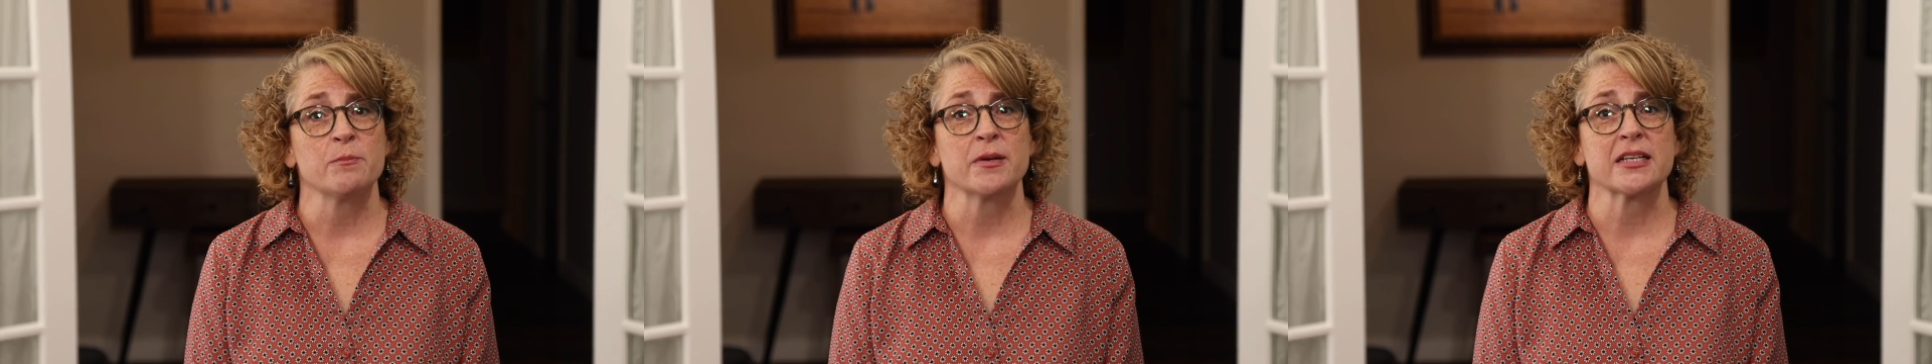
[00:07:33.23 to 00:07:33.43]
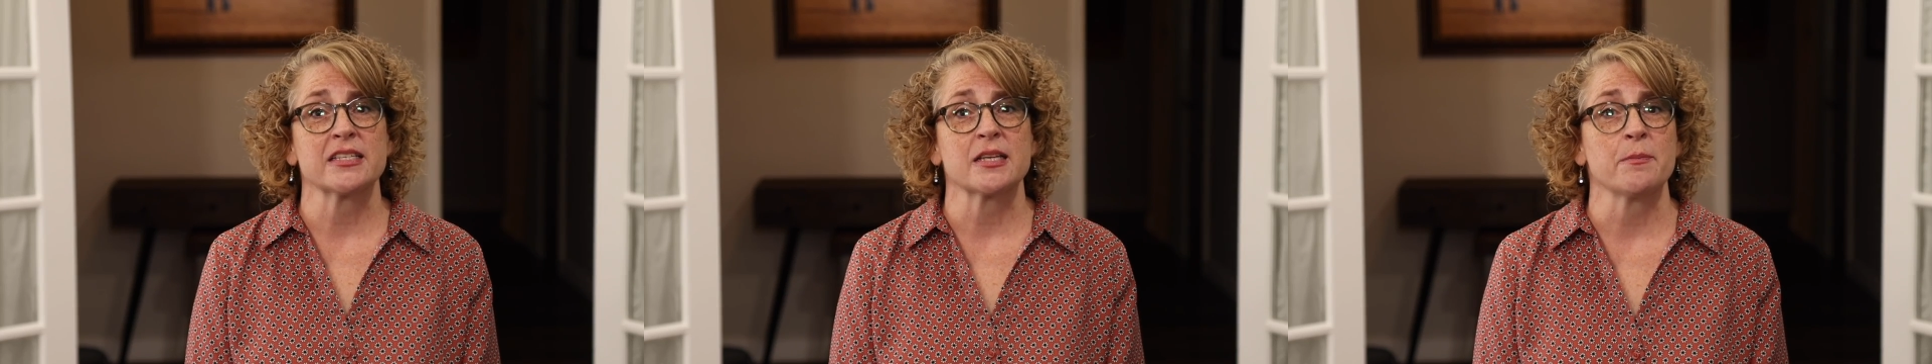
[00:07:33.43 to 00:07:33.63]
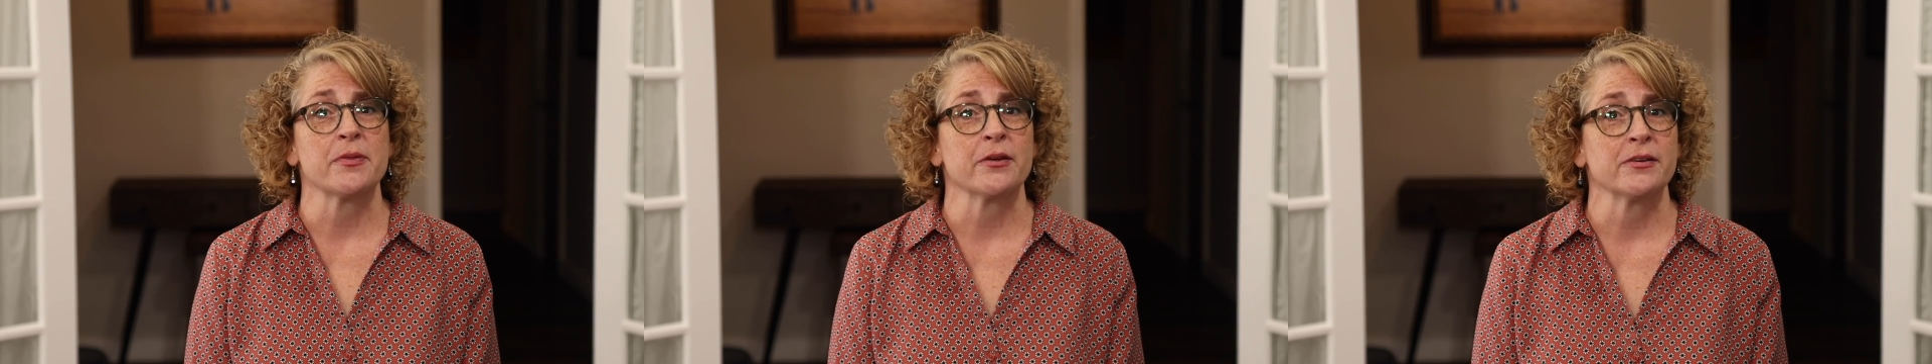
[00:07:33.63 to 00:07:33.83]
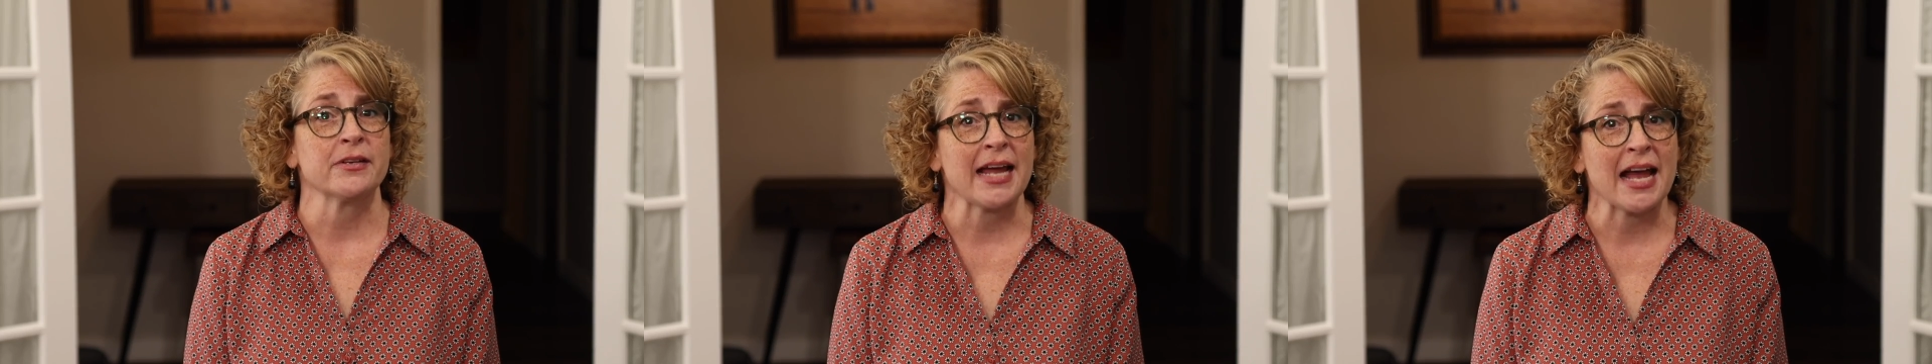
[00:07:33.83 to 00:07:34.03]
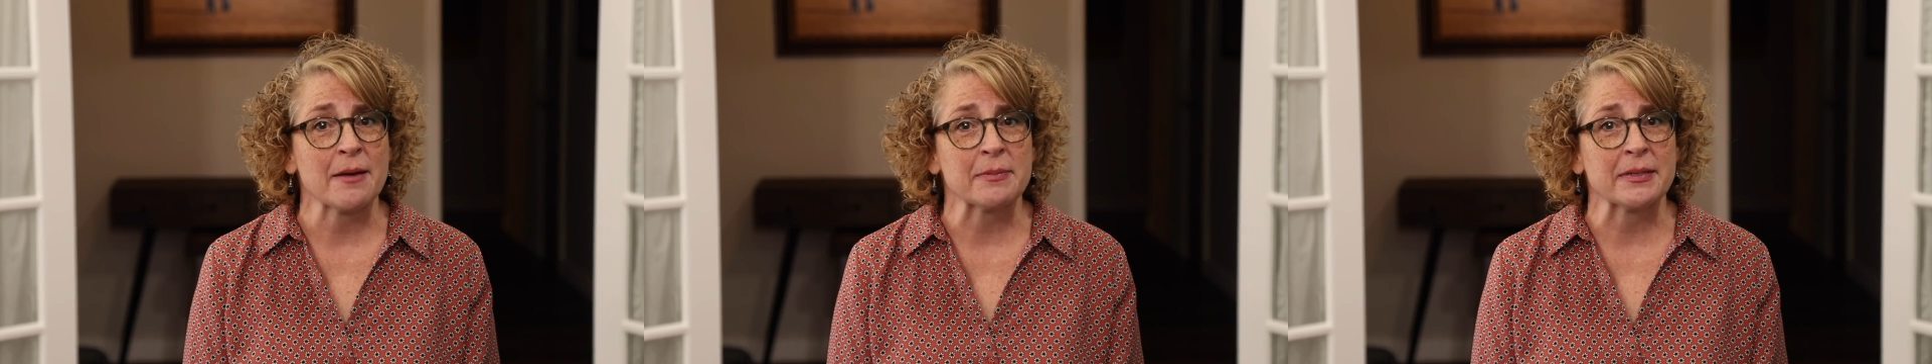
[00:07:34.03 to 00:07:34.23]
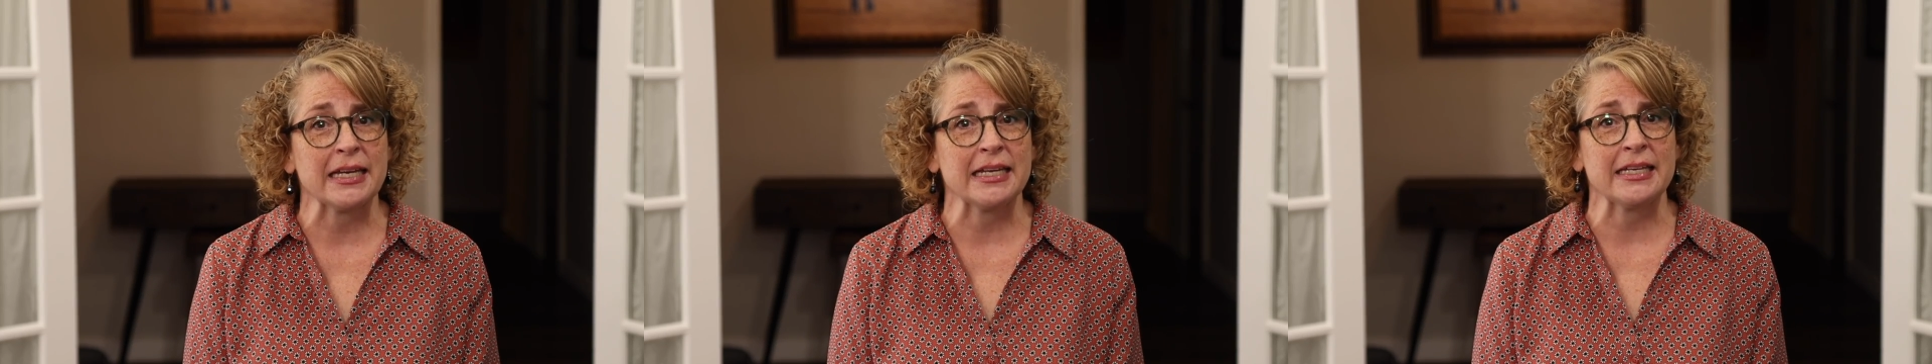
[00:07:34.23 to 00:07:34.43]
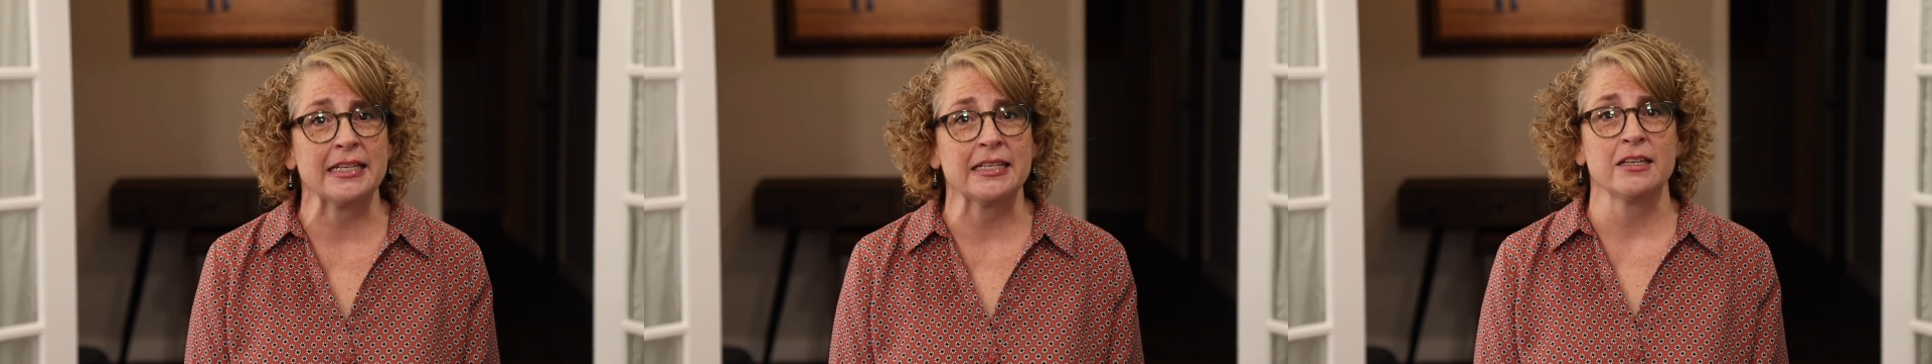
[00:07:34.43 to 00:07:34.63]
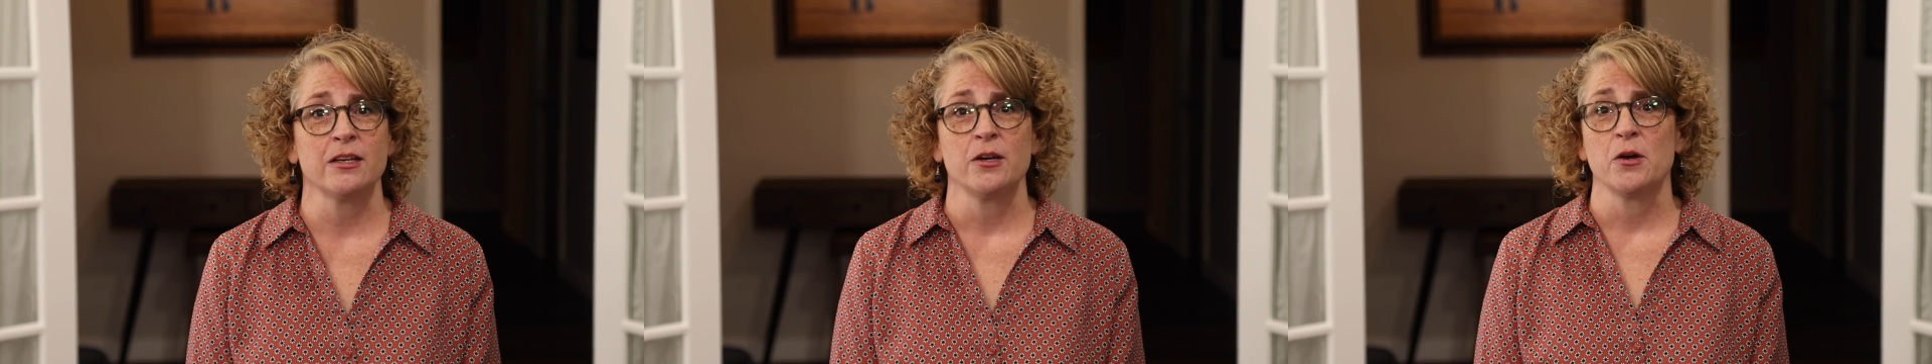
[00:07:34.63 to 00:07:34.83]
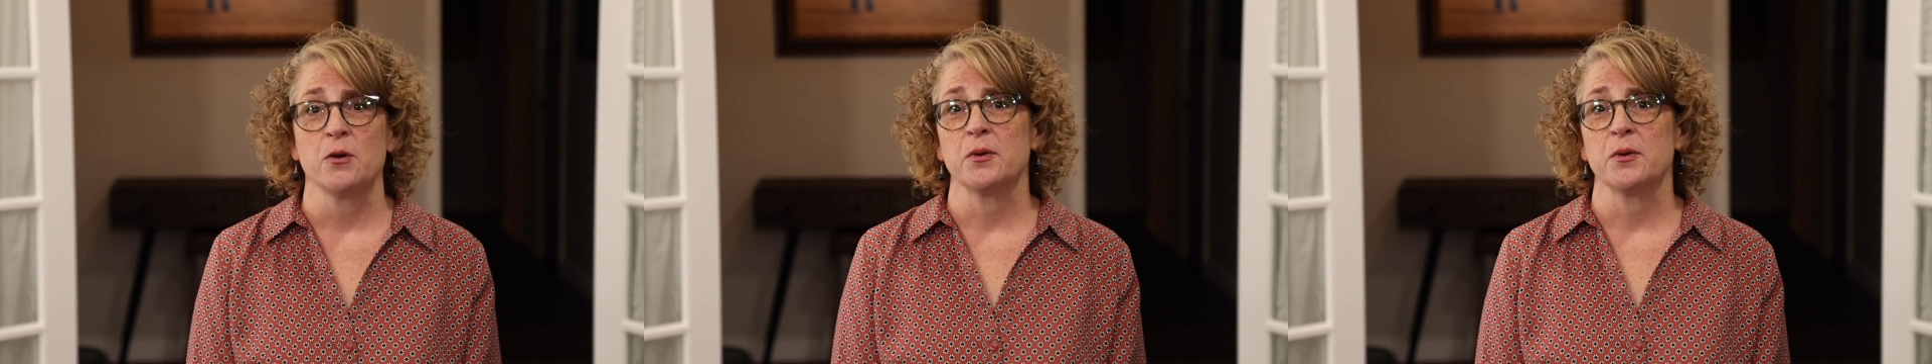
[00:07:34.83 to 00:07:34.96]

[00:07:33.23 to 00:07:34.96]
picks up their napkin,